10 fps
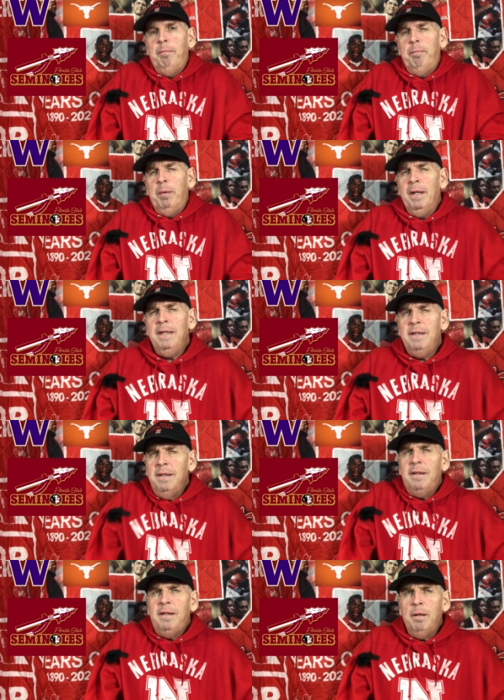But
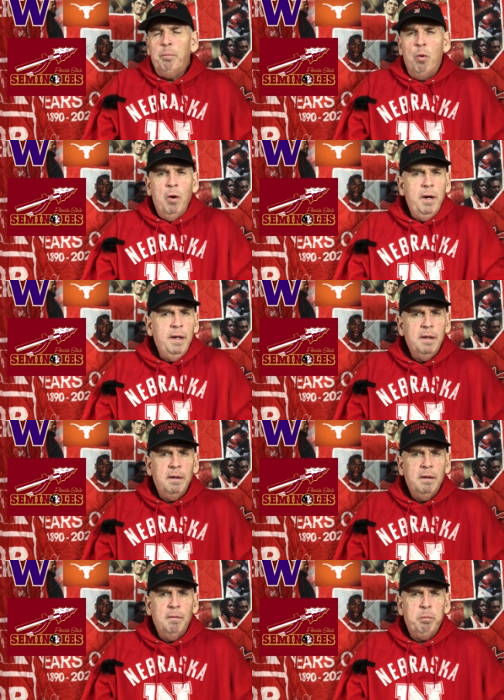isn't the point
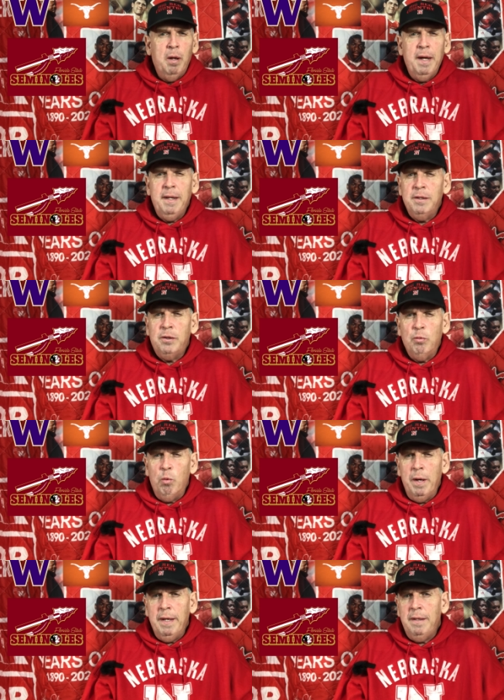of playing is to
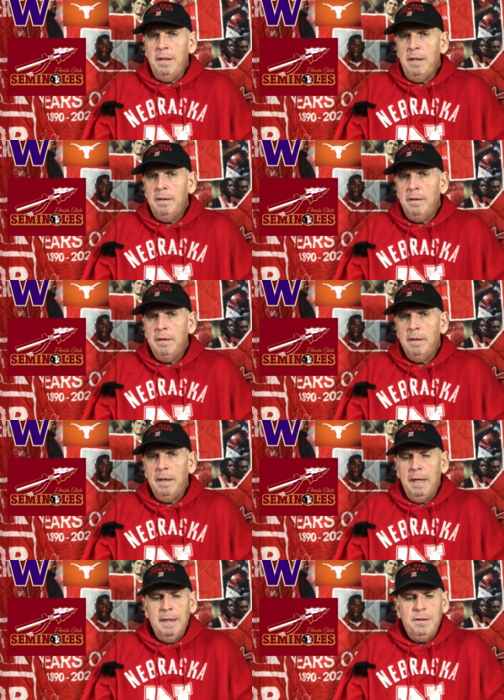win?
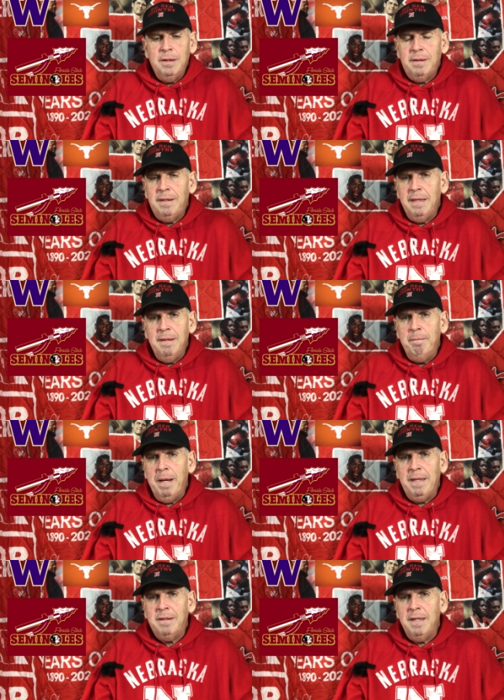It just didn't
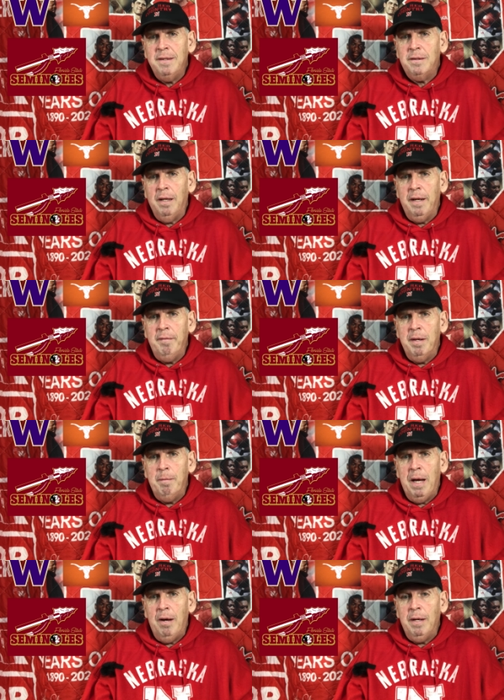make sense to leave
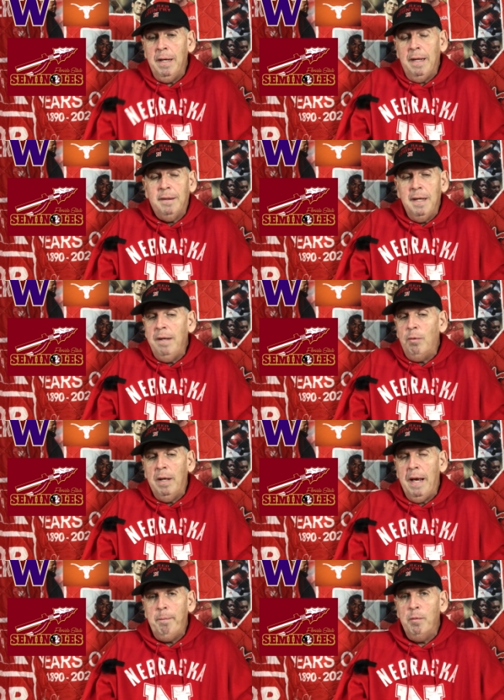them out. And I think
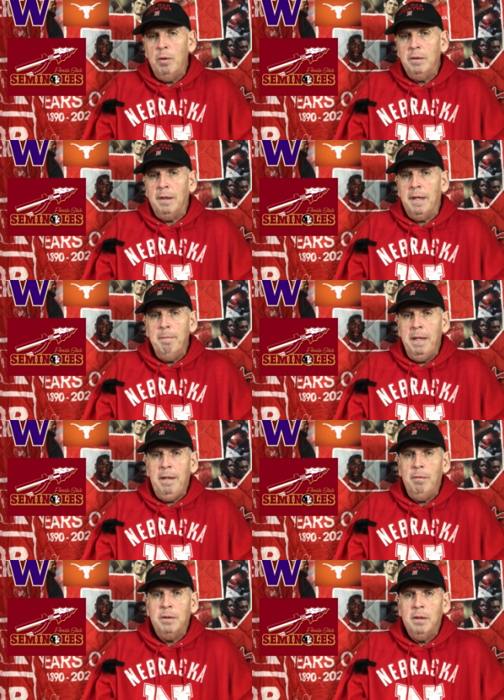what happened was the
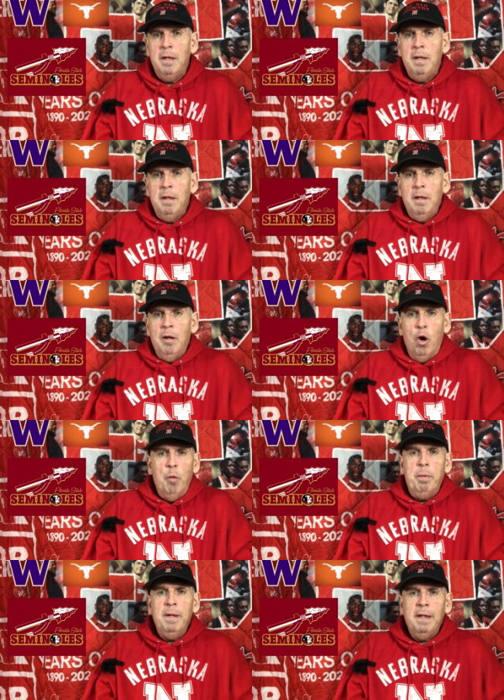committee was
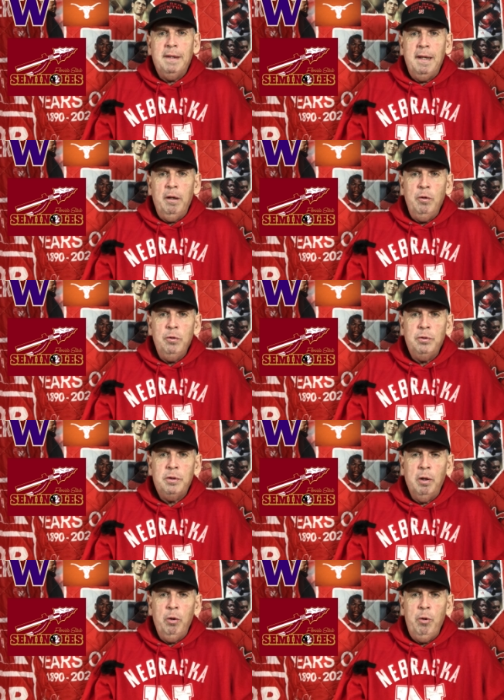hoping that they'd lose
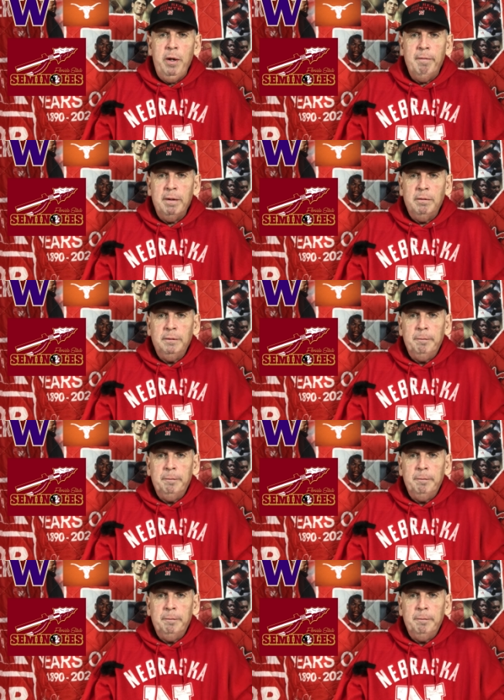to Louisville.